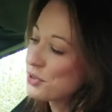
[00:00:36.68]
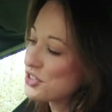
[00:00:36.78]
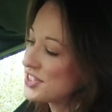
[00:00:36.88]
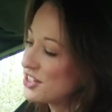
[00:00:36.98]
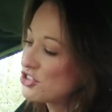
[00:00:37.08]

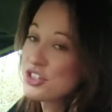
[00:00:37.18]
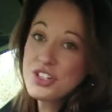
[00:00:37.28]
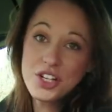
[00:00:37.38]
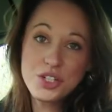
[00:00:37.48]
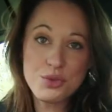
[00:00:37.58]
because they're just
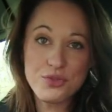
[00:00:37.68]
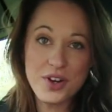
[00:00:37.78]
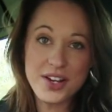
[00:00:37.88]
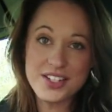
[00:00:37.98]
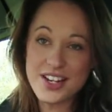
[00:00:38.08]
like you would
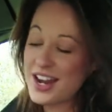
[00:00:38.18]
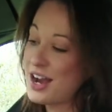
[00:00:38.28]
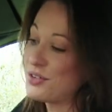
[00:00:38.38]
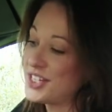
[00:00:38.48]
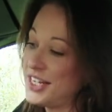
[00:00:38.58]
find in an
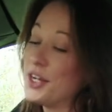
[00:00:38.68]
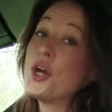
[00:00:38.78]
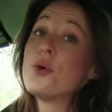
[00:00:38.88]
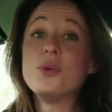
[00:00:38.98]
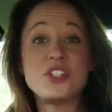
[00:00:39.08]
Audi,
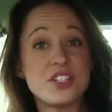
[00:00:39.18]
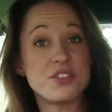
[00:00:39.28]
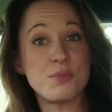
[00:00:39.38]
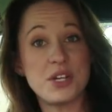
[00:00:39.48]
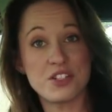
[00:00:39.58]
which is
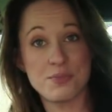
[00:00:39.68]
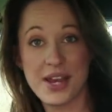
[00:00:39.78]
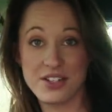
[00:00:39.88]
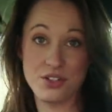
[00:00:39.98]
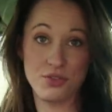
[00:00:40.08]
to be
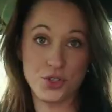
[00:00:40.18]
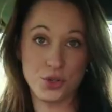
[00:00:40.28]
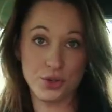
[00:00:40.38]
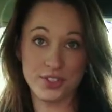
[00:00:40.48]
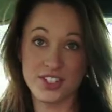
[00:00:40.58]
expected, of
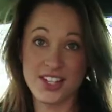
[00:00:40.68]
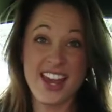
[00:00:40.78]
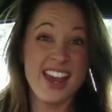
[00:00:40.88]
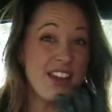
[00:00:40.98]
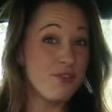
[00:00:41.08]
course.
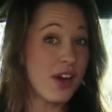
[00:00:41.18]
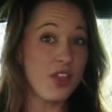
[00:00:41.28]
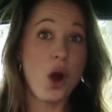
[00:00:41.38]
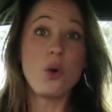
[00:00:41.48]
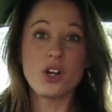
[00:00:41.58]
In fact,
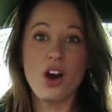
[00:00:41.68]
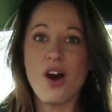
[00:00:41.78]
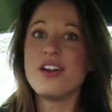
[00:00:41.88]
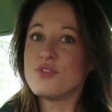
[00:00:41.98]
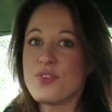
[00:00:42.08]
the whole
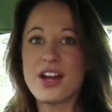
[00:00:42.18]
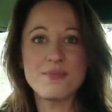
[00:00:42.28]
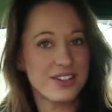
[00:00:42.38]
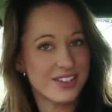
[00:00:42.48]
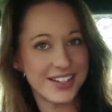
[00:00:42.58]
car is very
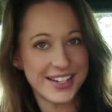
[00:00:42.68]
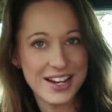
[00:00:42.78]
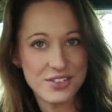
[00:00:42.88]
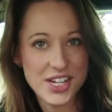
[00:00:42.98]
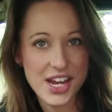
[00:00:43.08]
much like an
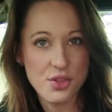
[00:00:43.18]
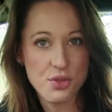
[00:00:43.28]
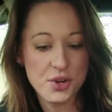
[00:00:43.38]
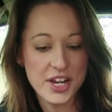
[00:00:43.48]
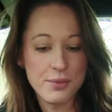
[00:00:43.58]
Audi
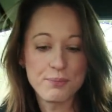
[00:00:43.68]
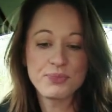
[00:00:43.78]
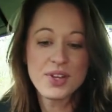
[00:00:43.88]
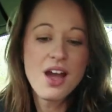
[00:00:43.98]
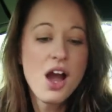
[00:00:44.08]
A3.
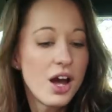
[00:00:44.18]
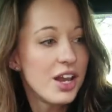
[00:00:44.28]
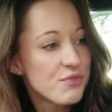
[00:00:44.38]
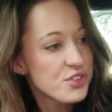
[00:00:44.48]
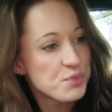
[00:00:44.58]
I
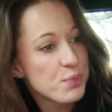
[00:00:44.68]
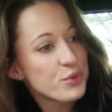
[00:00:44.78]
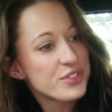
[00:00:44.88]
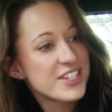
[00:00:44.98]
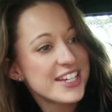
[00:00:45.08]
love the
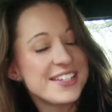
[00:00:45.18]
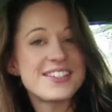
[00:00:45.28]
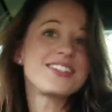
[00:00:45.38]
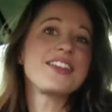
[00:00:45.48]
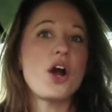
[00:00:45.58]
sports
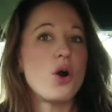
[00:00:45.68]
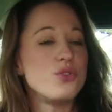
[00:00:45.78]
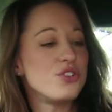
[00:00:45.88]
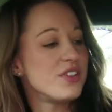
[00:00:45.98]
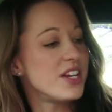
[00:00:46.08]
seats, they
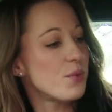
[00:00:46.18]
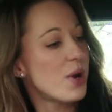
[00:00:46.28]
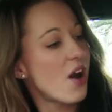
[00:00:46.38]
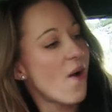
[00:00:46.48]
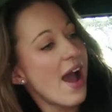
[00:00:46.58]
hold you really
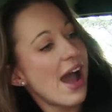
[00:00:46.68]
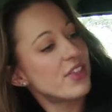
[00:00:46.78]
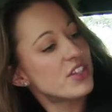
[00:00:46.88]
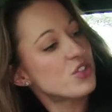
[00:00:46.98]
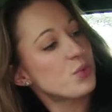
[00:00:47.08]
well,
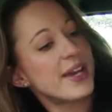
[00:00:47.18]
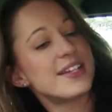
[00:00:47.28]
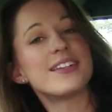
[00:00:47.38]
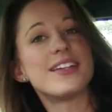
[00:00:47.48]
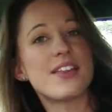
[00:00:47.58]
and the
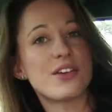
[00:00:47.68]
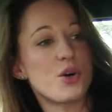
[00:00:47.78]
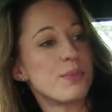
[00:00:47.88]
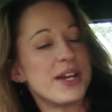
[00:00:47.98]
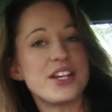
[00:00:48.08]
suede and leather
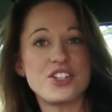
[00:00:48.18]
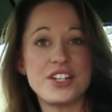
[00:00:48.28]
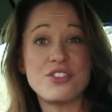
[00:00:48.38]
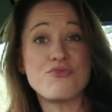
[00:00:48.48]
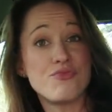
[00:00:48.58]
combination
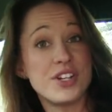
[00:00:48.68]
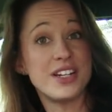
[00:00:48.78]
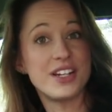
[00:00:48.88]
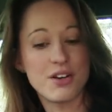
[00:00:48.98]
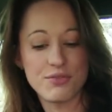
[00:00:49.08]
is
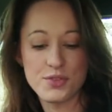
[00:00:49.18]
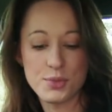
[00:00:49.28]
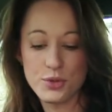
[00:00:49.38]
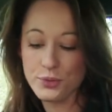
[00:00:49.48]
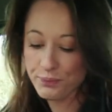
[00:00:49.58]
really
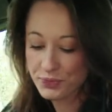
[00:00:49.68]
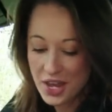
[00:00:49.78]
comfortable.